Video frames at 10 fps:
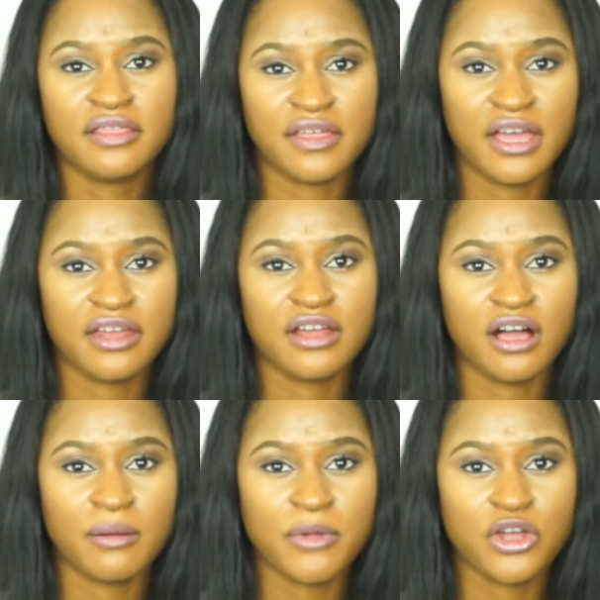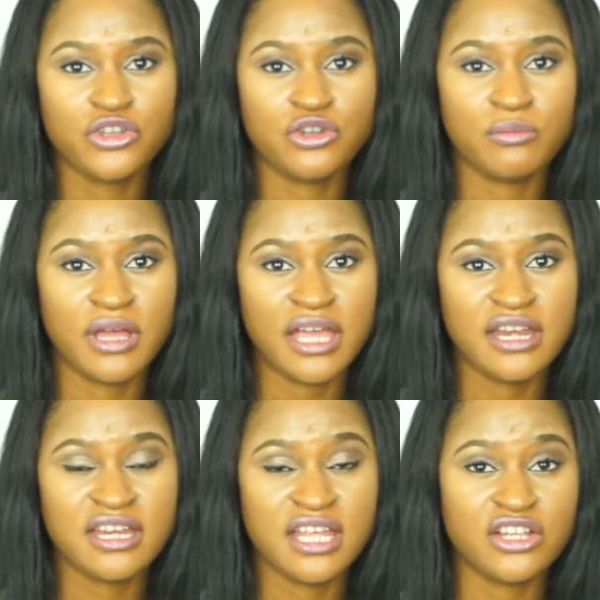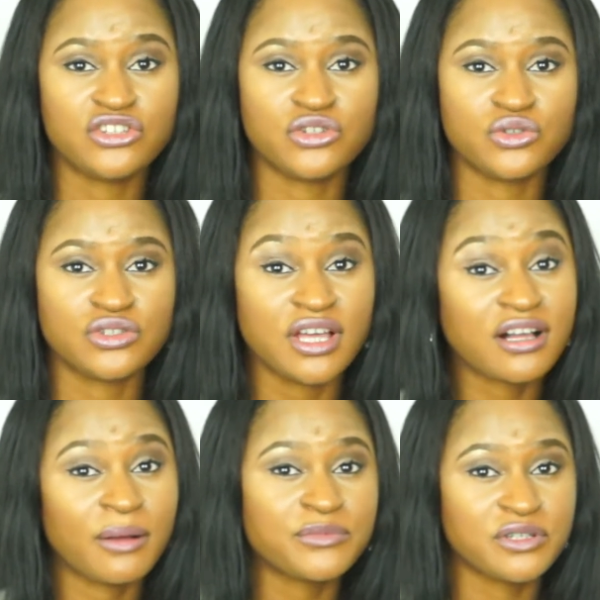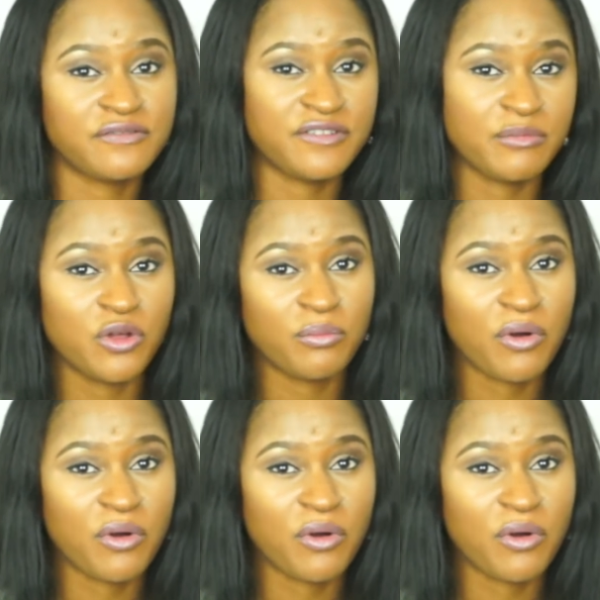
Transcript: then you may need to suck up to the female